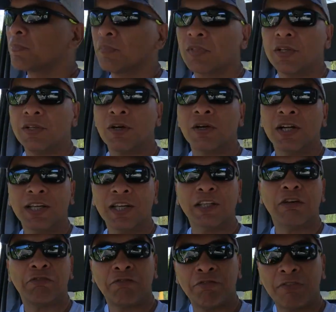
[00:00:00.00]
you're gonna get the
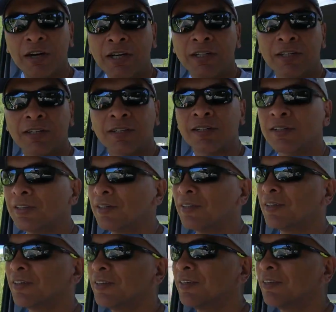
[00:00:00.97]
fun
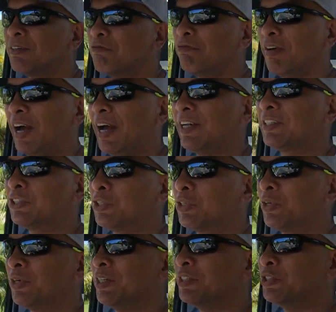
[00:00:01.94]

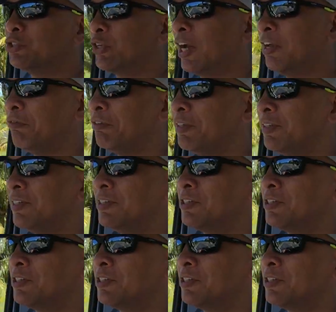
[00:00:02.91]
factor in driving these,